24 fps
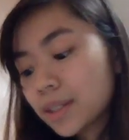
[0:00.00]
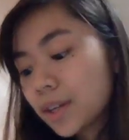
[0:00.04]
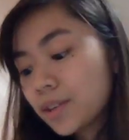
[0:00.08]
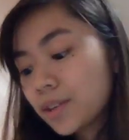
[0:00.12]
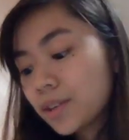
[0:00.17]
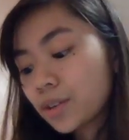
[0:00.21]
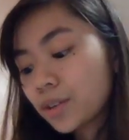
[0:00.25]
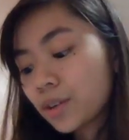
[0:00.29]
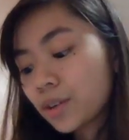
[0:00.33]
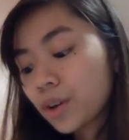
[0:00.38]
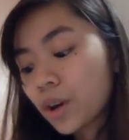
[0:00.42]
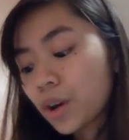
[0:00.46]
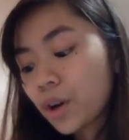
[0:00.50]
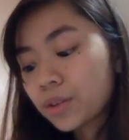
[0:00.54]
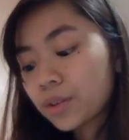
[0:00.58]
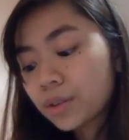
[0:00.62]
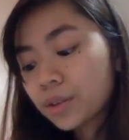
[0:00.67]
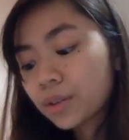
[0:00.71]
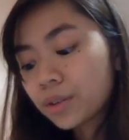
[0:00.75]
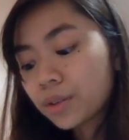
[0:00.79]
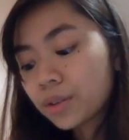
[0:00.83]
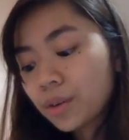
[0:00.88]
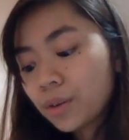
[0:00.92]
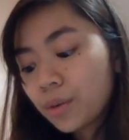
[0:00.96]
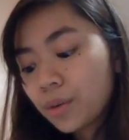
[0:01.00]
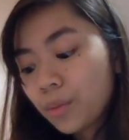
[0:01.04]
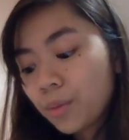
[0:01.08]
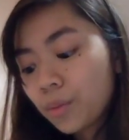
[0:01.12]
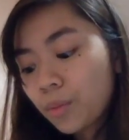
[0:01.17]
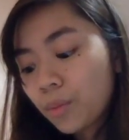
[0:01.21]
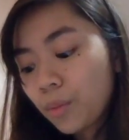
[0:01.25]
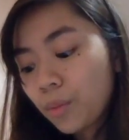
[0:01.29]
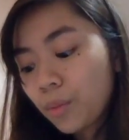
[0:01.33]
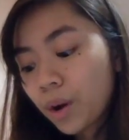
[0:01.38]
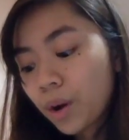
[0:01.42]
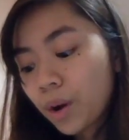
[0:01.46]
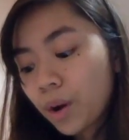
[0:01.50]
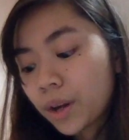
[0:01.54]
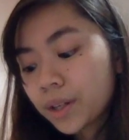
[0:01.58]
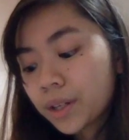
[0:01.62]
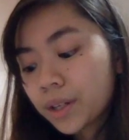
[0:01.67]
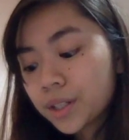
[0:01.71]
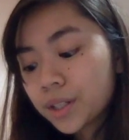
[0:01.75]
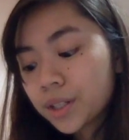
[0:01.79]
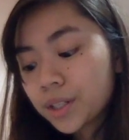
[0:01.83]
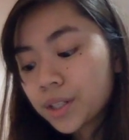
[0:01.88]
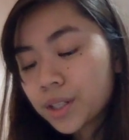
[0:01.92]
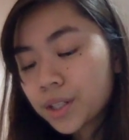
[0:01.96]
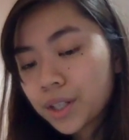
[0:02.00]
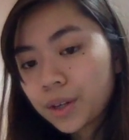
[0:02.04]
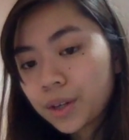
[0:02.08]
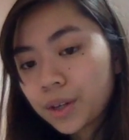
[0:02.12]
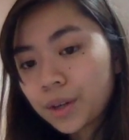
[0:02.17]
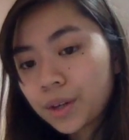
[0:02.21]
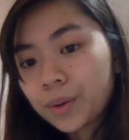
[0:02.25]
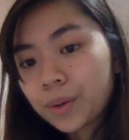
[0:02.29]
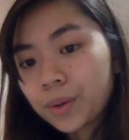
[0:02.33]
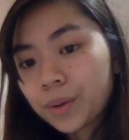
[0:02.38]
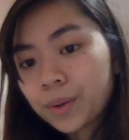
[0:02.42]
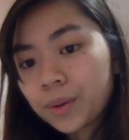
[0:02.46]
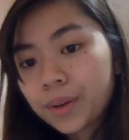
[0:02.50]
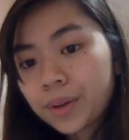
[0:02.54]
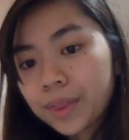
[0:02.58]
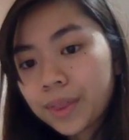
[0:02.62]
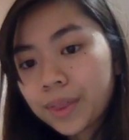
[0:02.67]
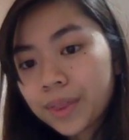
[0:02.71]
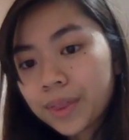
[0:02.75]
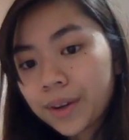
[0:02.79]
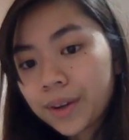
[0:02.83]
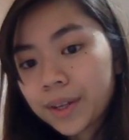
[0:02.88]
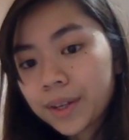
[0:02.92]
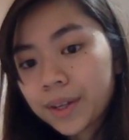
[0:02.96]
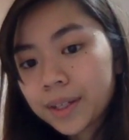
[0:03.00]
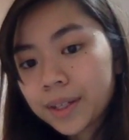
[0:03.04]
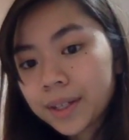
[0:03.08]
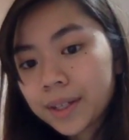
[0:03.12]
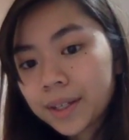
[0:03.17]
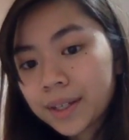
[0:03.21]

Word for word: So it goes one, two, three.